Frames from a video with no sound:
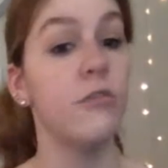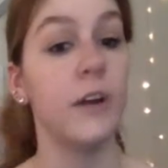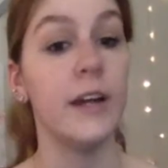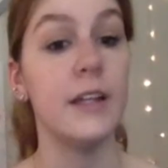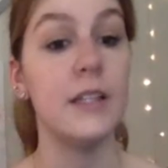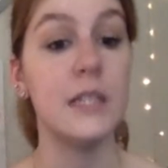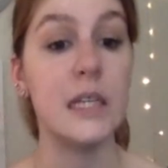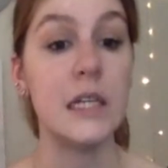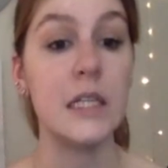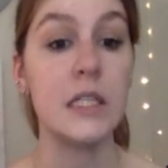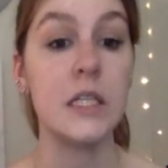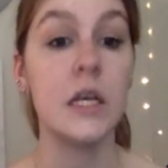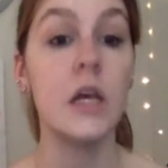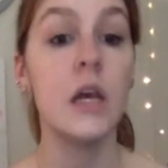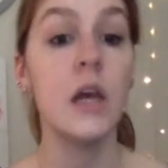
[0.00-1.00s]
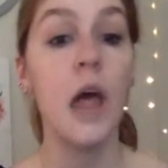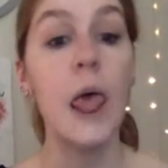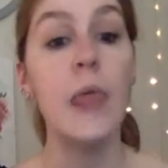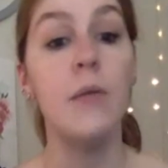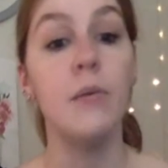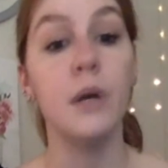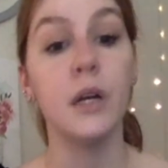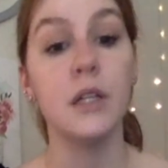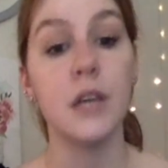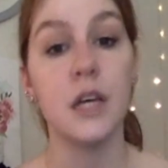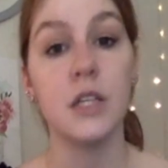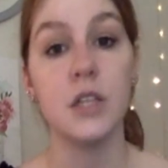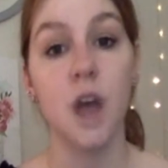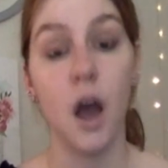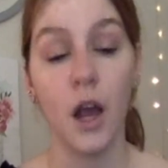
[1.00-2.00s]
For instance, the book
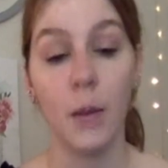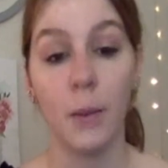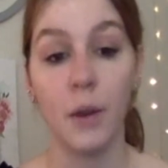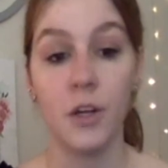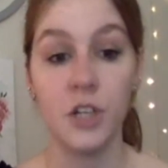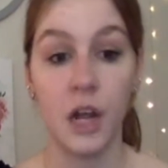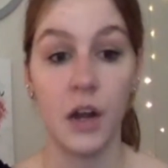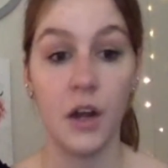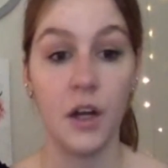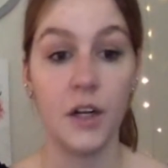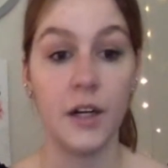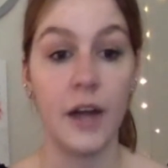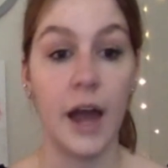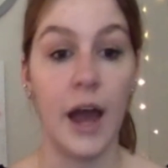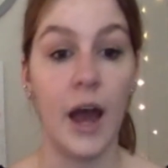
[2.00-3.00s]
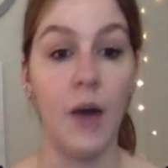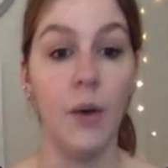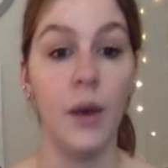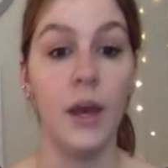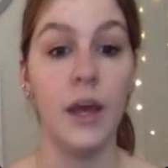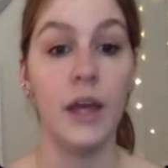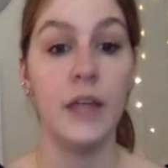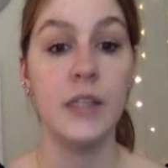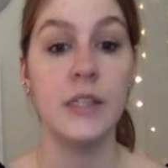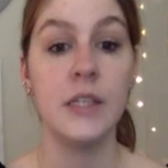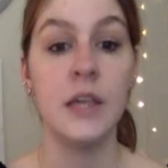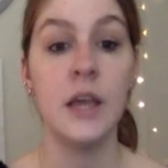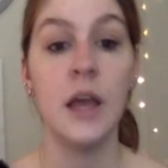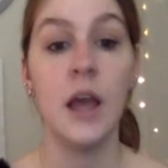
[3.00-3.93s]
does talk about gender and how it's